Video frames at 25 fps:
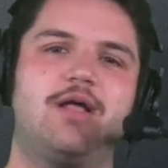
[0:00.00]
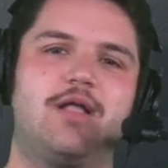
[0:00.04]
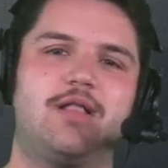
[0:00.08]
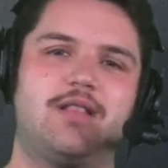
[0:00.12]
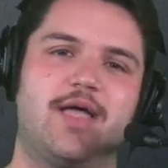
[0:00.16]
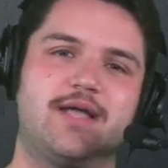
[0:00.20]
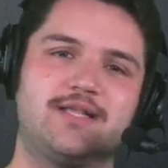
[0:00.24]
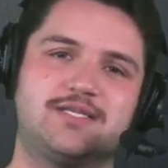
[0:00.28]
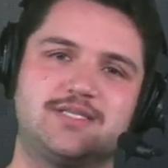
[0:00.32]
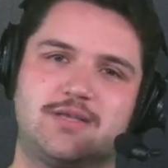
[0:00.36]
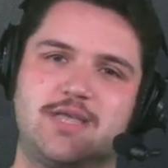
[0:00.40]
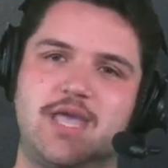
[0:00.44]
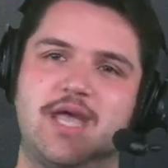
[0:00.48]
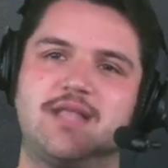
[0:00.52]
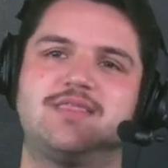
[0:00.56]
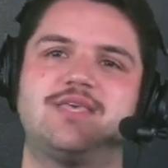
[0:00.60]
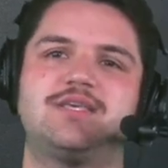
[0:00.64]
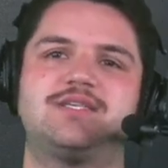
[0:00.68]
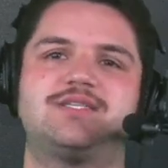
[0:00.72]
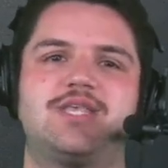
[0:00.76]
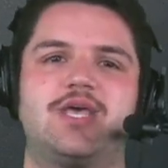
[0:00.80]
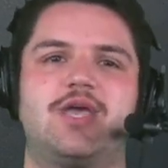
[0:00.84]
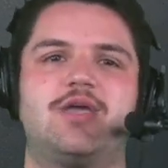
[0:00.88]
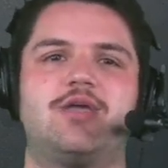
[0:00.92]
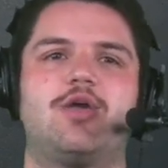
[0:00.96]
Let's get
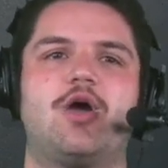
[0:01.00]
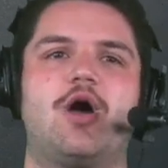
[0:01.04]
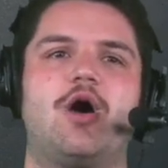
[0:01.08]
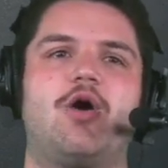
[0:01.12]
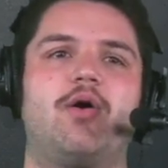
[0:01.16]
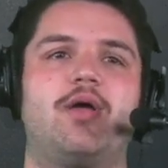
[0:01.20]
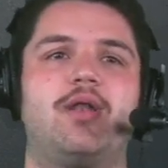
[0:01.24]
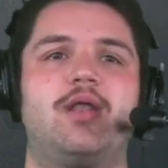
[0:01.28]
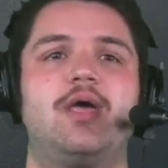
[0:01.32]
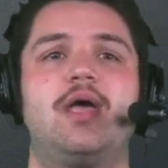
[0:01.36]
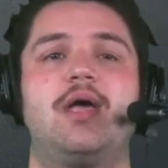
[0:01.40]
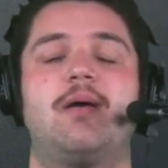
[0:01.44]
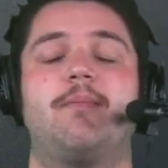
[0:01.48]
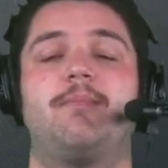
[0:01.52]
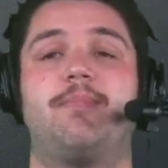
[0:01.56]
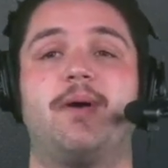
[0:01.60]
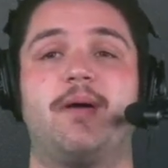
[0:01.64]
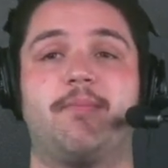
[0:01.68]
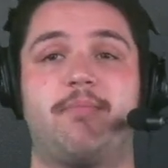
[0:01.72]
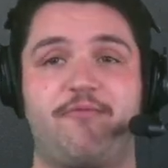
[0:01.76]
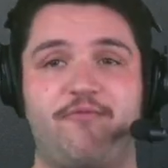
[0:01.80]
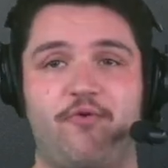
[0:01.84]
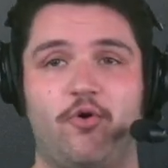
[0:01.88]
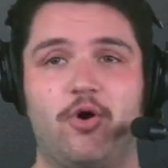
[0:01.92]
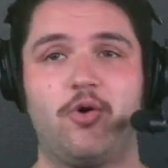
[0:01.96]
this thing going. But
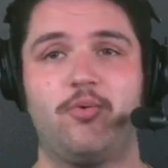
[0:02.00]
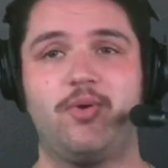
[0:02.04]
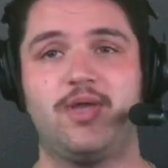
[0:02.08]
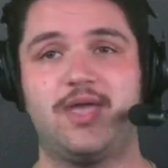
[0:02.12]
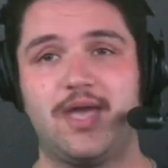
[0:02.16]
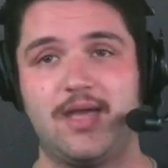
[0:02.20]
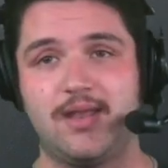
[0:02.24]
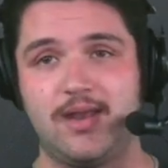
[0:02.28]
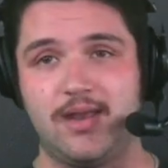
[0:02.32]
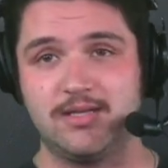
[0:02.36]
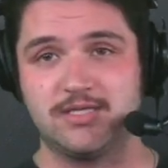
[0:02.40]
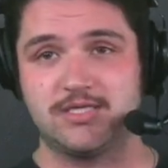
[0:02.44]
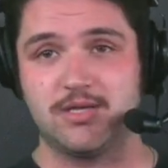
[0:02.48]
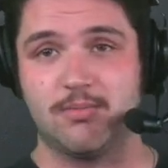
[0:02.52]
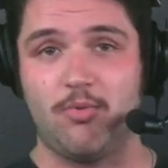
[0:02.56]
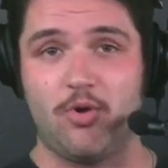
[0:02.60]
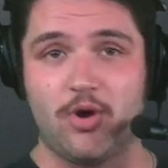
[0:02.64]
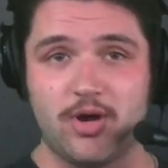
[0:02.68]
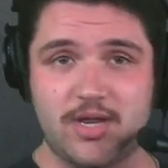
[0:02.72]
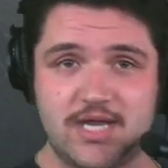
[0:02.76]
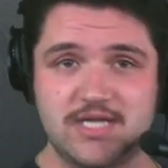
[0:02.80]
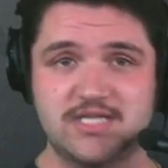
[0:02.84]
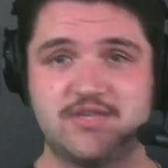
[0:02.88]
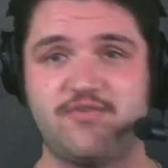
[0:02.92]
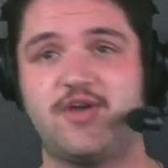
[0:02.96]
before we get into more
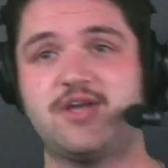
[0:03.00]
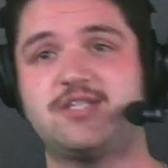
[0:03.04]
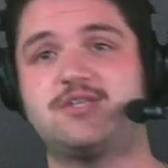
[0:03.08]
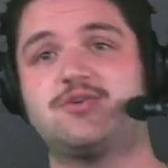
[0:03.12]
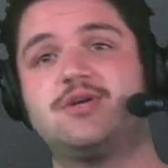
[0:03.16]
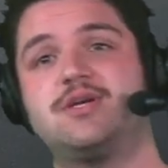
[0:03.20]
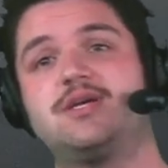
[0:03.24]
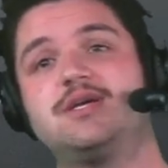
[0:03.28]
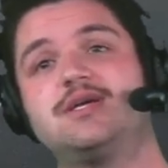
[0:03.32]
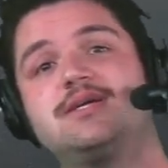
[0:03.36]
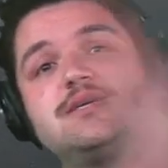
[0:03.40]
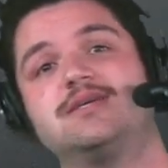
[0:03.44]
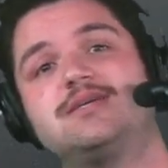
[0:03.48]
keys to victory,